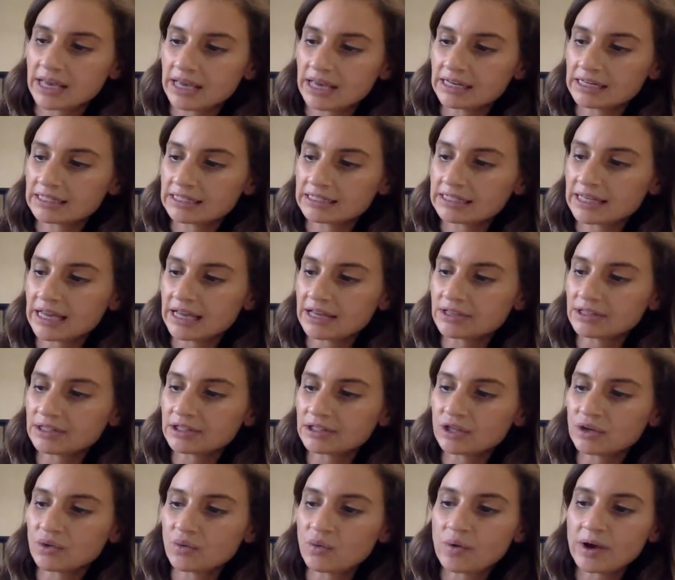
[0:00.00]
and it
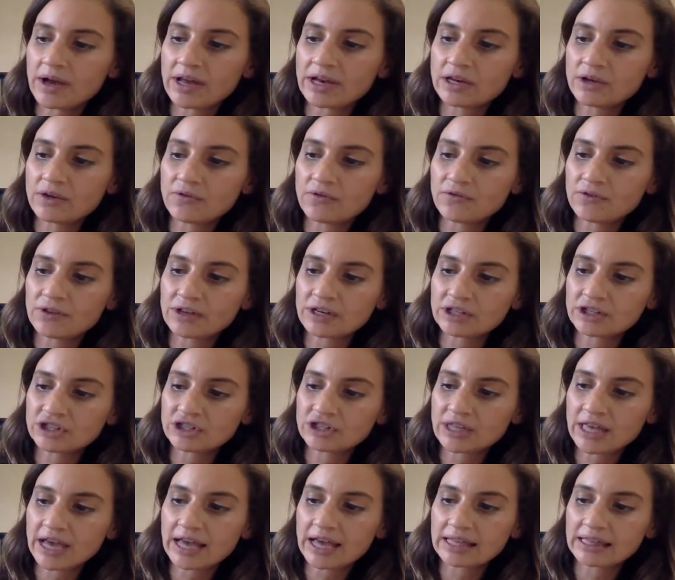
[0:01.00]
tells you when you
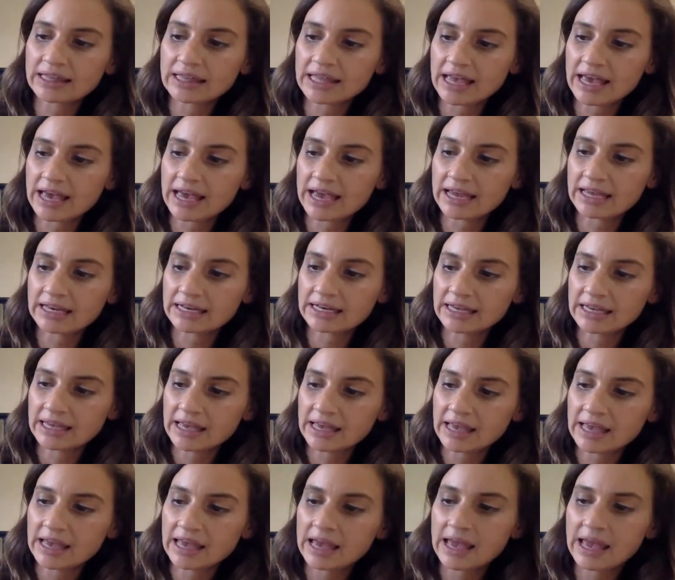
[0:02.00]
finish that line,
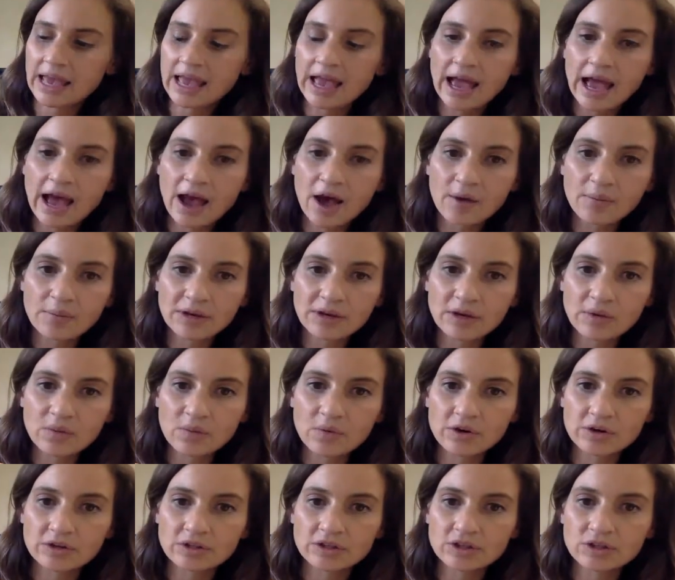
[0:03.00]
how many
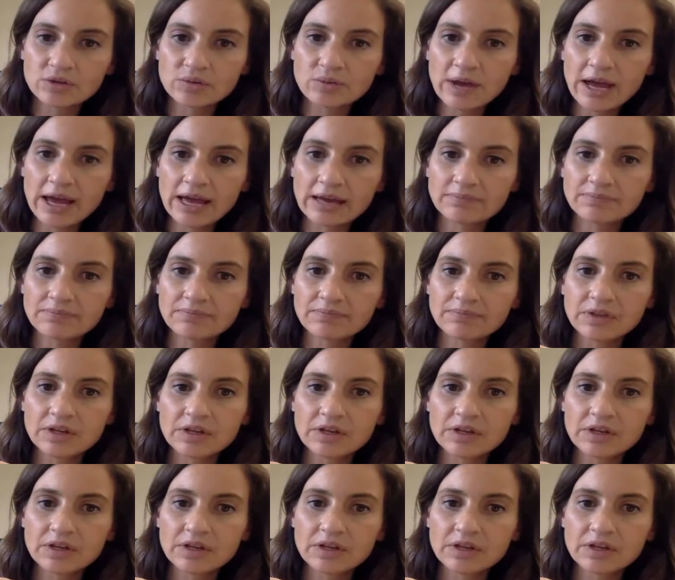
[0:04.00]
words you read.